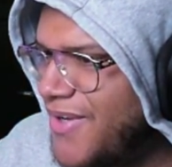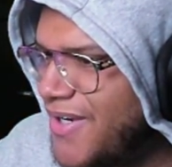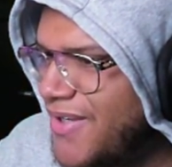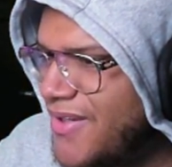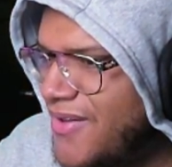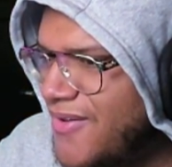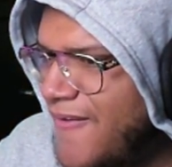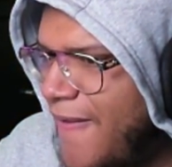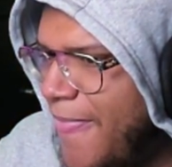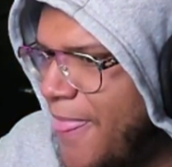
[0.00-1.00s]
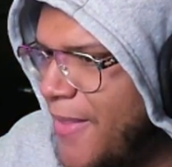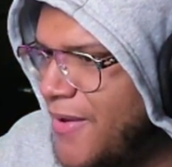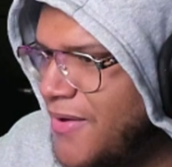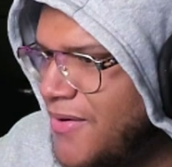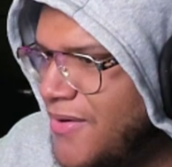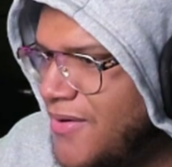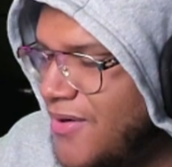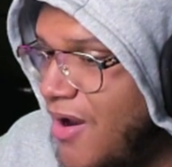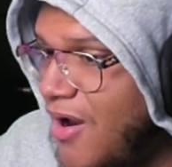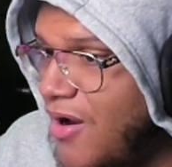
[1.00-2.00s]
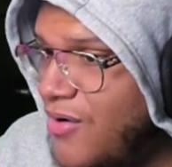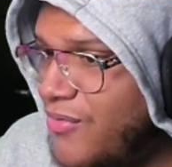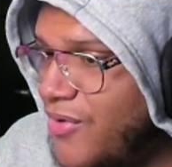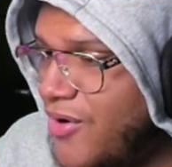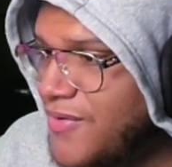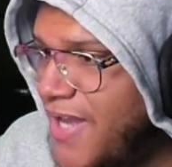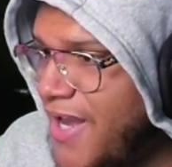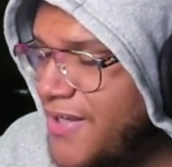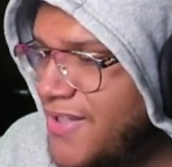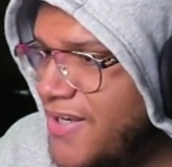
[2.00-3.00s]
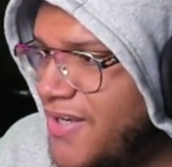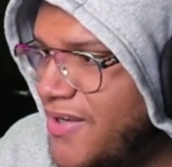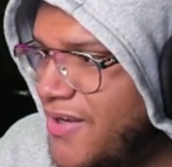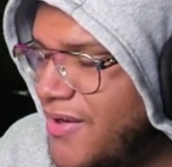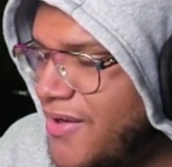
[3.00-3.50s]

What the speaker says: nigga. Oh, no. It's actually